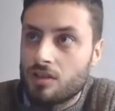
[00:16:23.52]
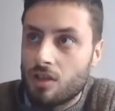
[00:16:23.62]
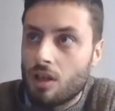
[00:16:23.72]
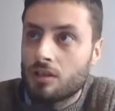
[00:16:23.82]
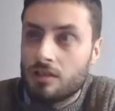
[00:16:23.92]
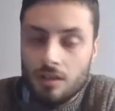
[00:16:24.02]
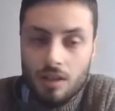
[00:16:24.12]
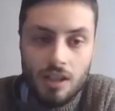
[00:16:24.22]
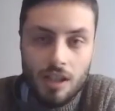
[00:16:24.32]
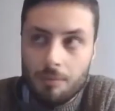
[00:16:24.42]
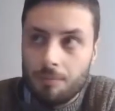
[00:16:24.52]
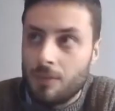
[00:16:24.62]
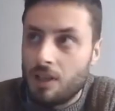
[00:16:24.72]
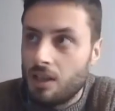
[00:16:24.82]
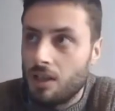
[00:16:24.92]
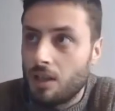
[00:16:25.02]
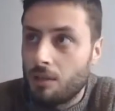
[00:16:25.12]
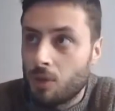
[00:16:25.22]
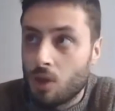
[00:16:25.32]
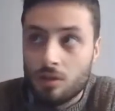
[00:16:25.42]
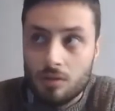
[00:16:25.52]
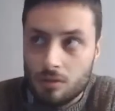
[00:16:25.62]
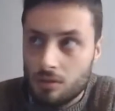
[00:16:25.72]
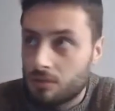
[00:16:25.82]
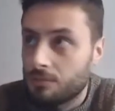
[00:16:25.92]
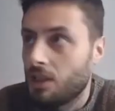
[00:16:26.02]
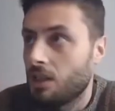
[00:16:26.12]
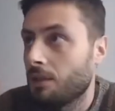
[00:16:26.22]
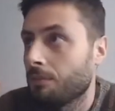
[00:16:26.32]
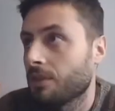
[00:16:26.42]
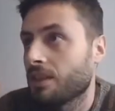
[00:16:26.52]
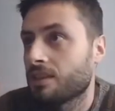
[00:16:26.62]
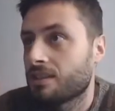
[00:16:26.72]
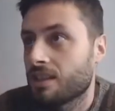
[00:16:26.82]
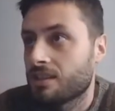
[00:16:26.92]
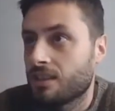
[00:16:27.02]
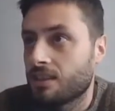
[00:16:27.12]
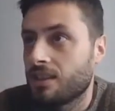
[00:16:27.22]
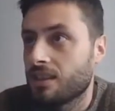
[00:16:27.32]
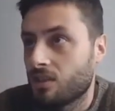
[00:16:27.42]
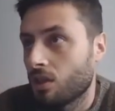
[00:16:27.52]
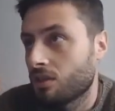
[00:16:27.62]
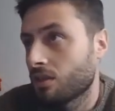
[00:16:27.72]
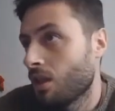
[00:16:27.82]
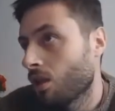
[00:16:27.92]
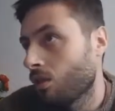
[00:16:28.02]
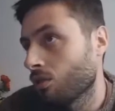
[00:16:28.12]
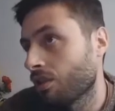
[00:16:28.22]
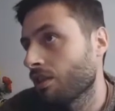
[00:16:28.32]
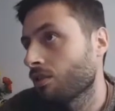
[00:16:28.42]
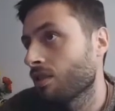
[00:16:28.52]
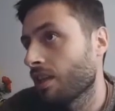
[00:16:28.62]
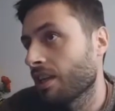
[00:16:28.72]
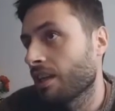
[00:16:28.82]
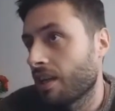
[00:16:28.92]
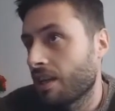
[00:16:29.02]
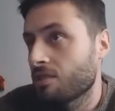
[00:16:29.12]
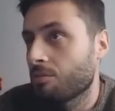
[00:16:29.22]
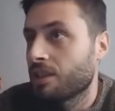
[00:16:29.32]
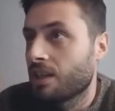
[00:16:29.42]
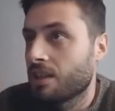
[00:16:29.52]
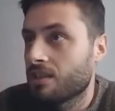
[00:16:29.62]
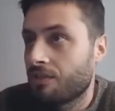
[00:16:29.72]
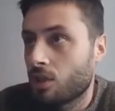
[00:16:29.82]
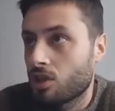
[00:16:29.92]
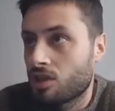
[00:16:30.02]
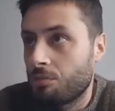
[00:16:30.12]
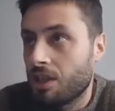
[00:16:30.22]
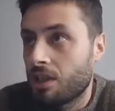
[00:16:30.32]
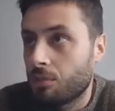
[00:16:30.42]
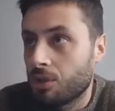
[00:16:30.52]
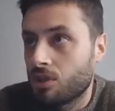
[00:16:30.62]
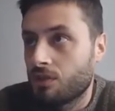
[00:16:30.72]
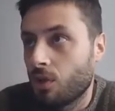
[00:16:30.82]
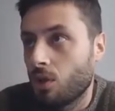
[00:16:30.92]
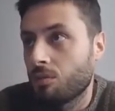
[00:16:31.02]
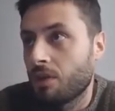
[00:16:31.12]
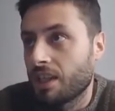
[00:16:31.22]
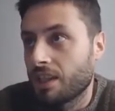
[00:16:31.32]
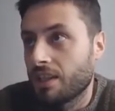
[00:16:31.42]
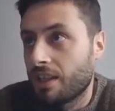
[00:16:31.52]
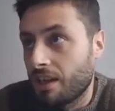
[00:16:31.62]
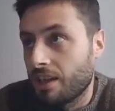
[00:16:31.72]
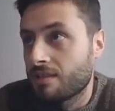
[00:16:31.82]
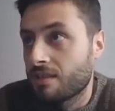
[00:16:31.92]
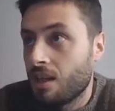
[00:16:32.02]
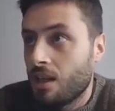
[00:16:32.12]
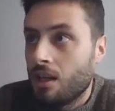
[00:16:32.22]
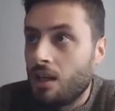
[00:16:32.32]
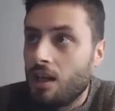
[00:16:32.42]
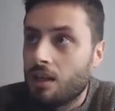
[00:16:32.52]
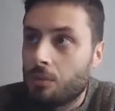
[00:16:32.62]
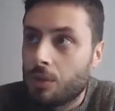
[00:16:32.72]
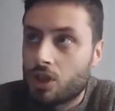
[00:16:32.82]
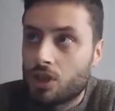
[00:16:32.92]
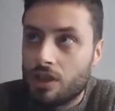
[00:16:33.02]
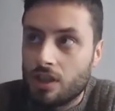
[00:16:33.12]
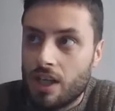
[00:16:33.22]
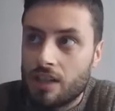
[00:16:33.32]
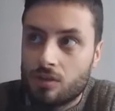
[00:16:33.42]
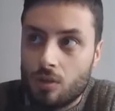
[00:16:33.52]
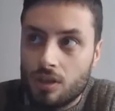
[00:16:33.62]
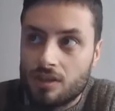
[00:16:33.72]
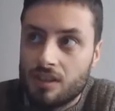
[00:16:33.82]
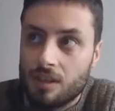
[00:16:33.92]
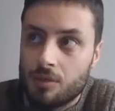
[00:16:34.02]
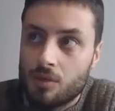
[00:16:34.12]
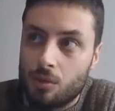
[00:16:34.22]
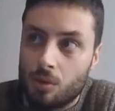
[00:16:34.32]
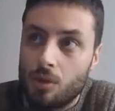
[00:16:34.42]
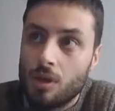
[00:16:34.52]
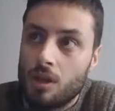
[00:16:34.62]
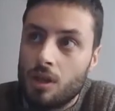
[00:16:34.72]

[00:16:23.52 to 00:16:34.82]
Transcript: is not monotonous in the sense that it does not continuously increase, but there is a first peak which is followed by a decrease in which the gastruloid seems to